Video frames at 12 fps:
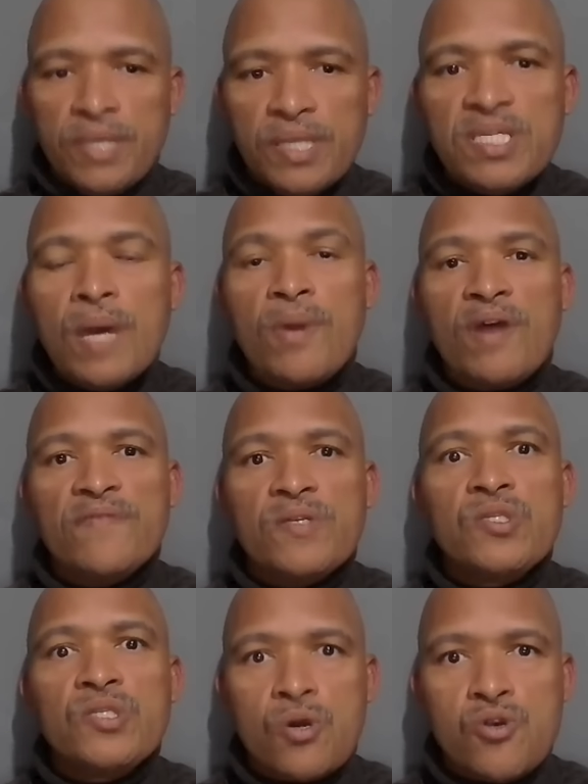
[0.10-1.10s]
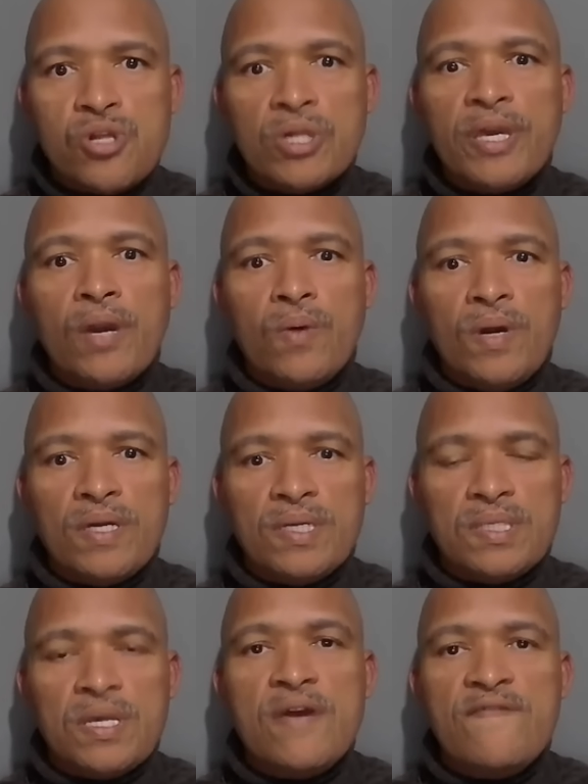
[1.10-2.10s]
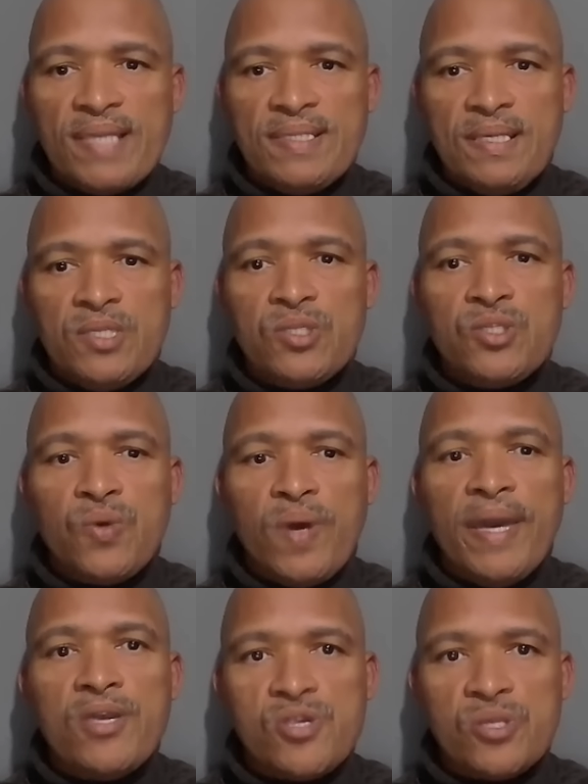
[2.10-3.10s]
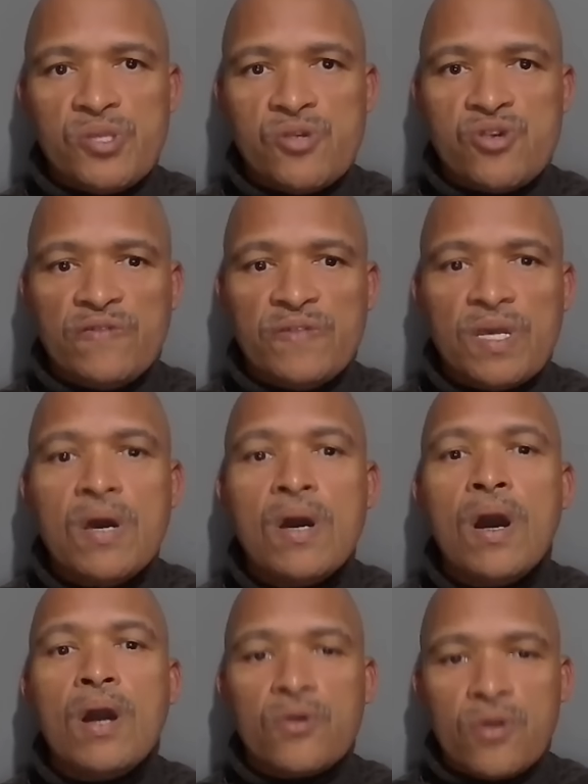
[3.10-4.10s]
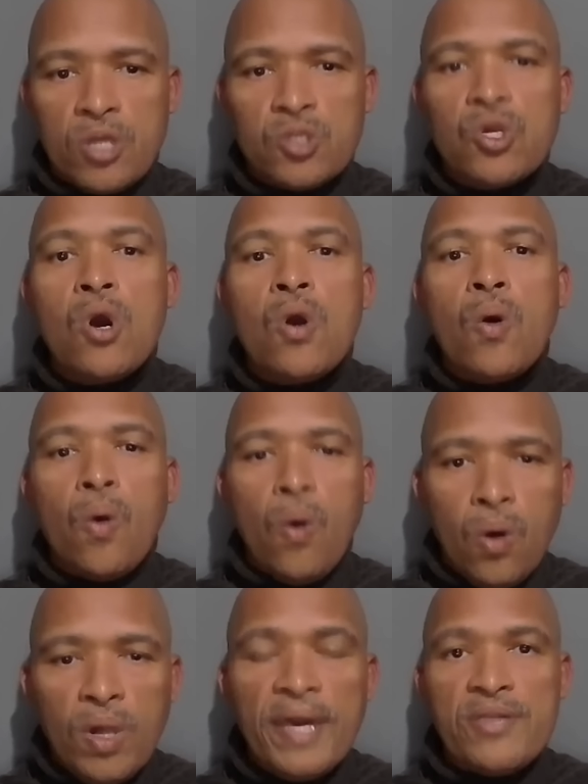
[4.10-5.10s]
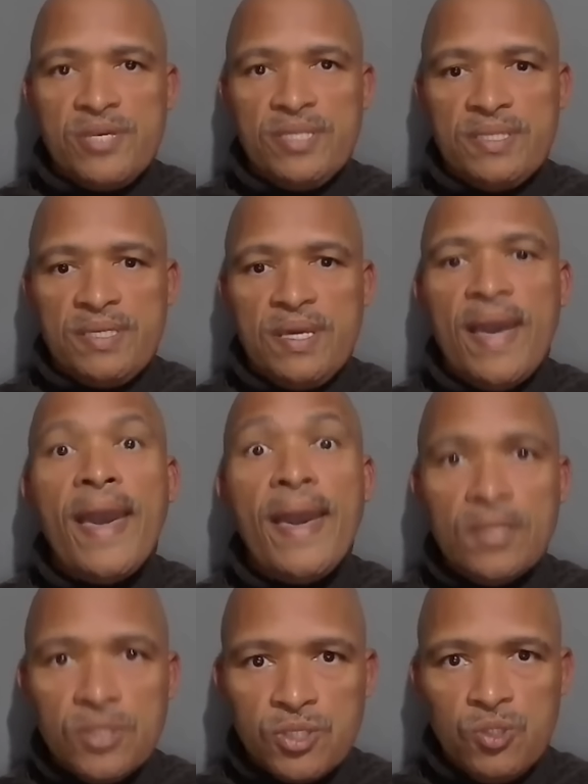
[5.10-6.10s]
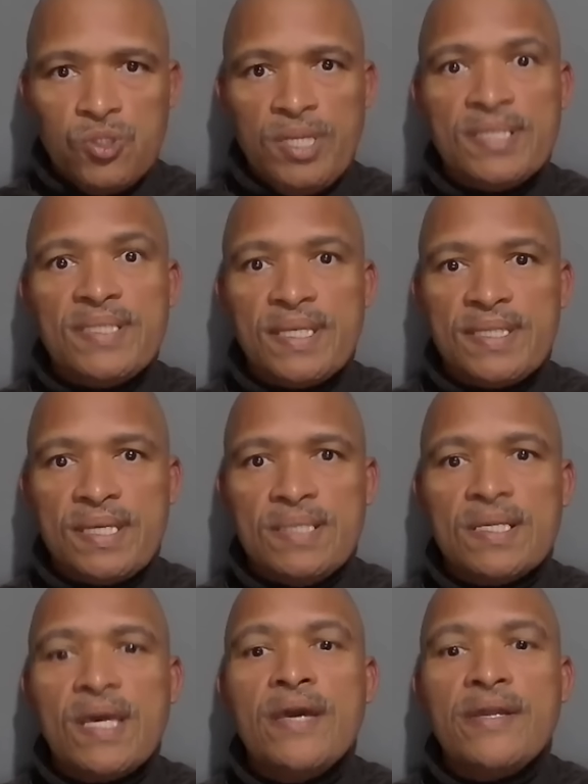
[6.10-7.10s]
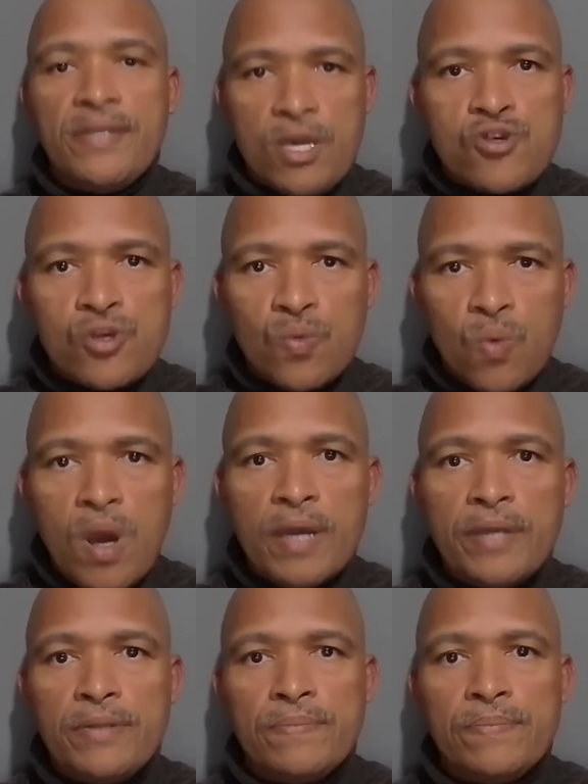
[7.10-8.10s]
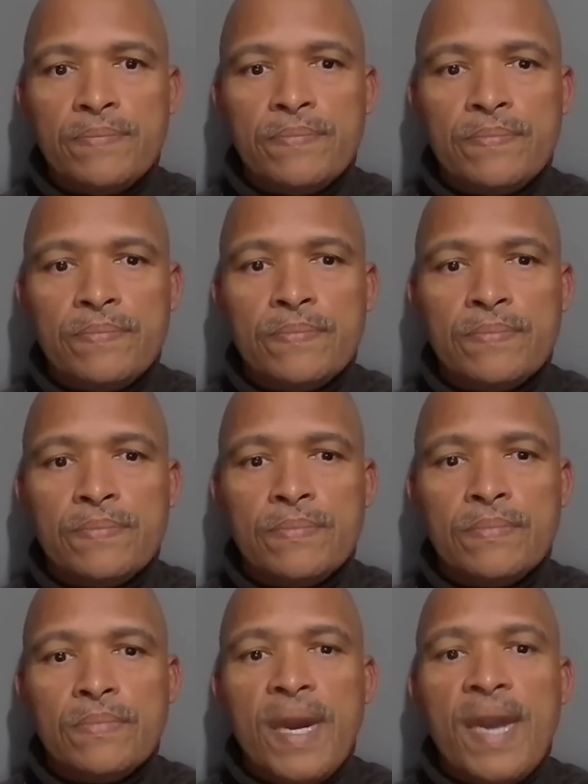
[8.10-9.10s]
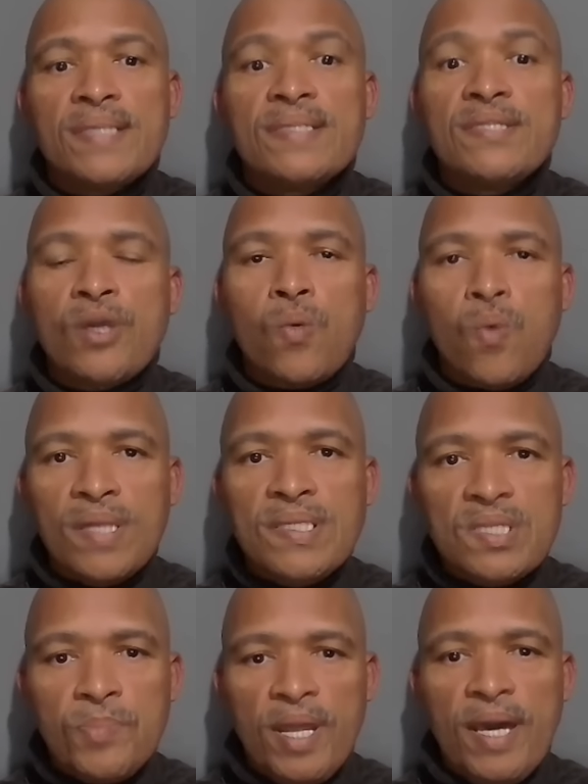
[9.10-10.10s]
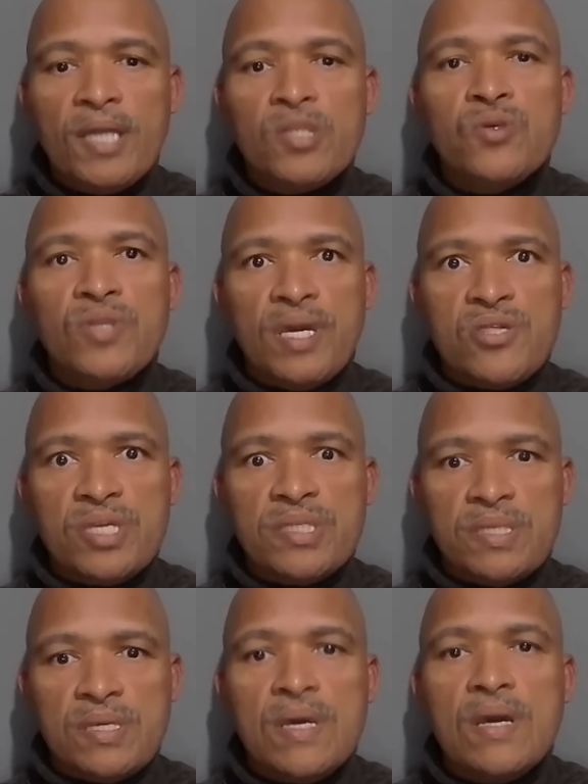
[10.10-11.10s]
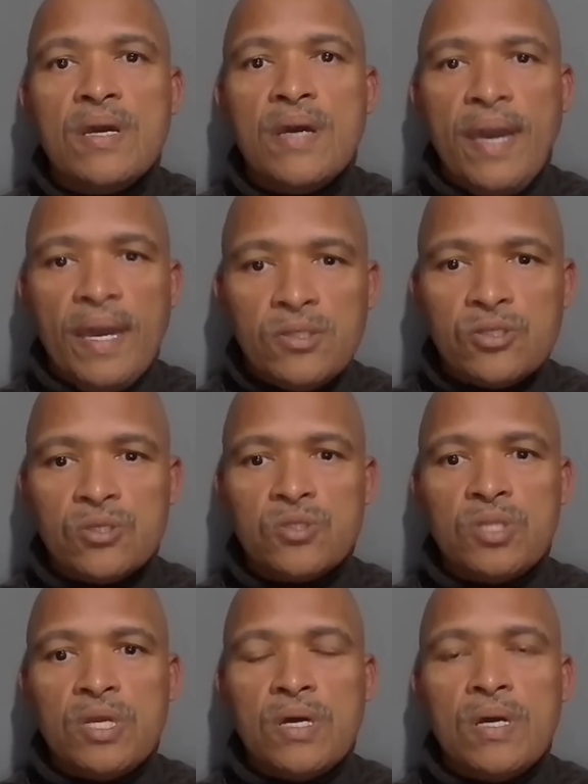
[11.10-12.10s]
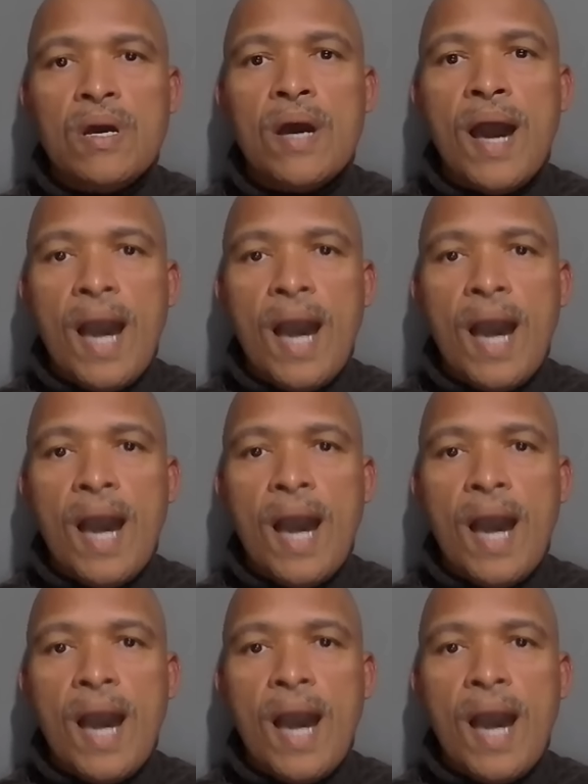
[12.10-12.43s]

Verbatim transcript: TTM offers social care workers access to agency shifts across all HSE and TUSLA settings nationwide. As Tier 1 supplier to the HSE and TUSLA,